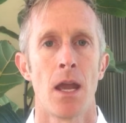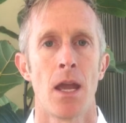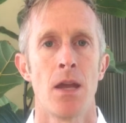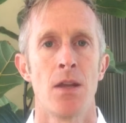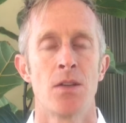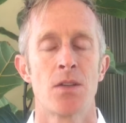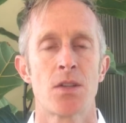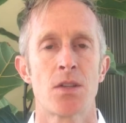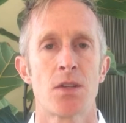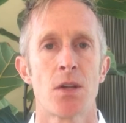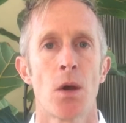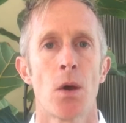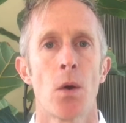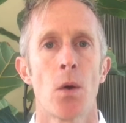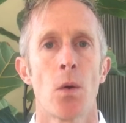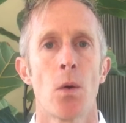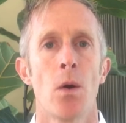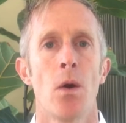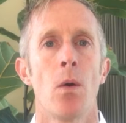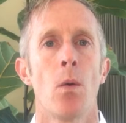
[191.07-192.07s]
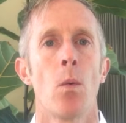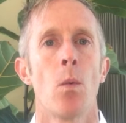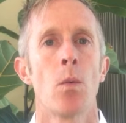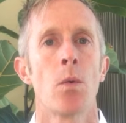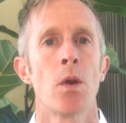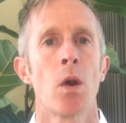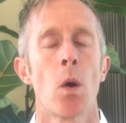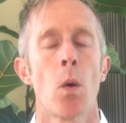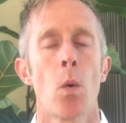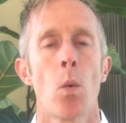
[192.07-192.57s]
And so,
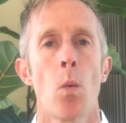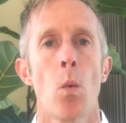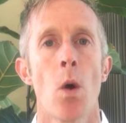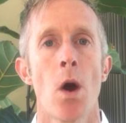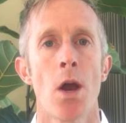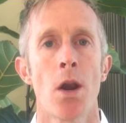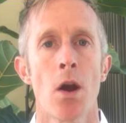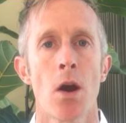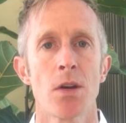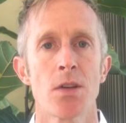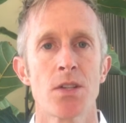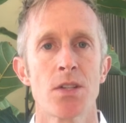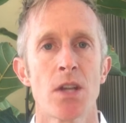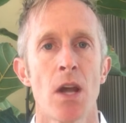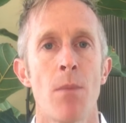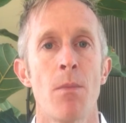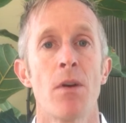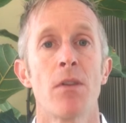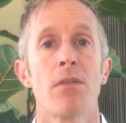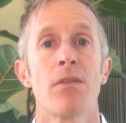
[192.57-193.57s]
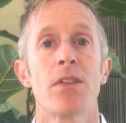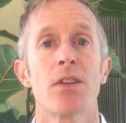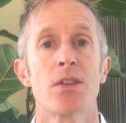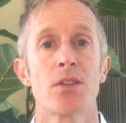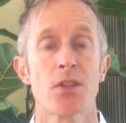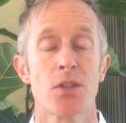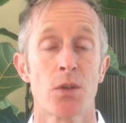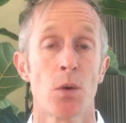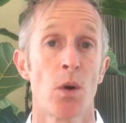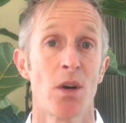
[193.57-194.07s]
what are some of the
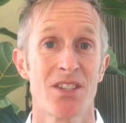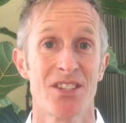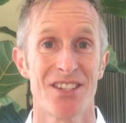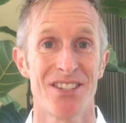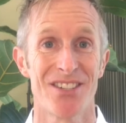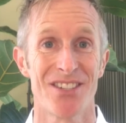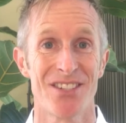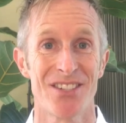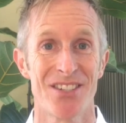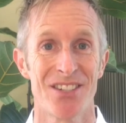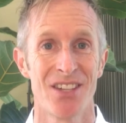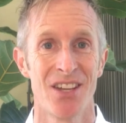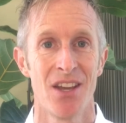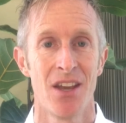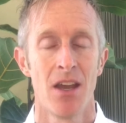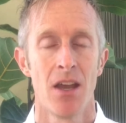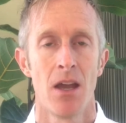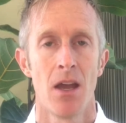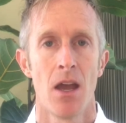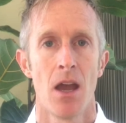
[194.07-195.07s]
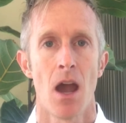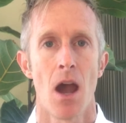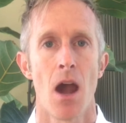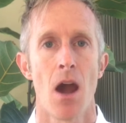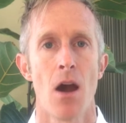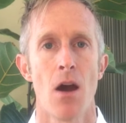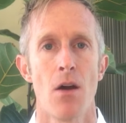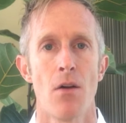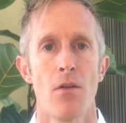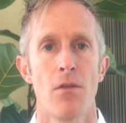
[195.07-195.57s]
sources
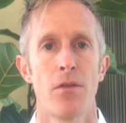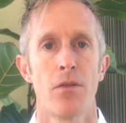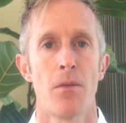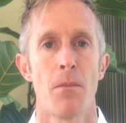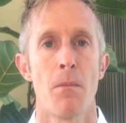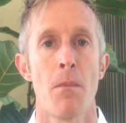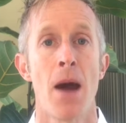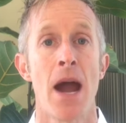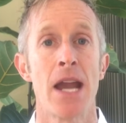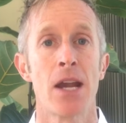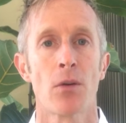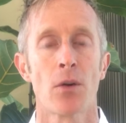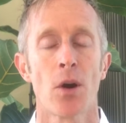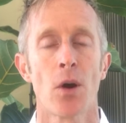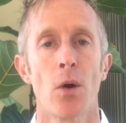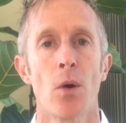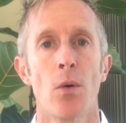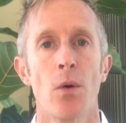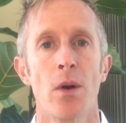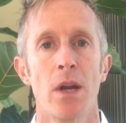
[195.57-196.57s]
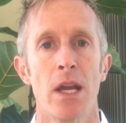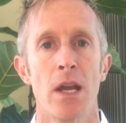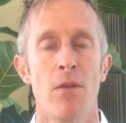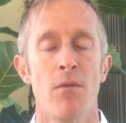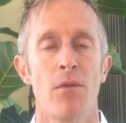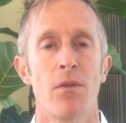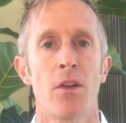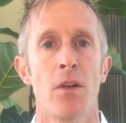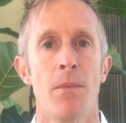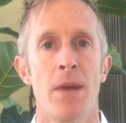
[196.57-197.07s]
of
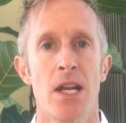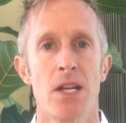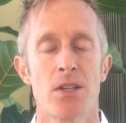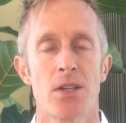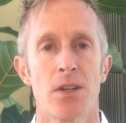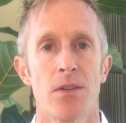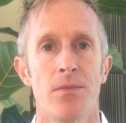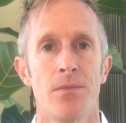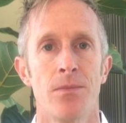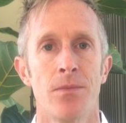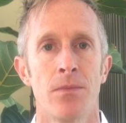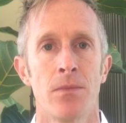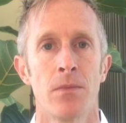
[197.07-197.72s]
microinflammation?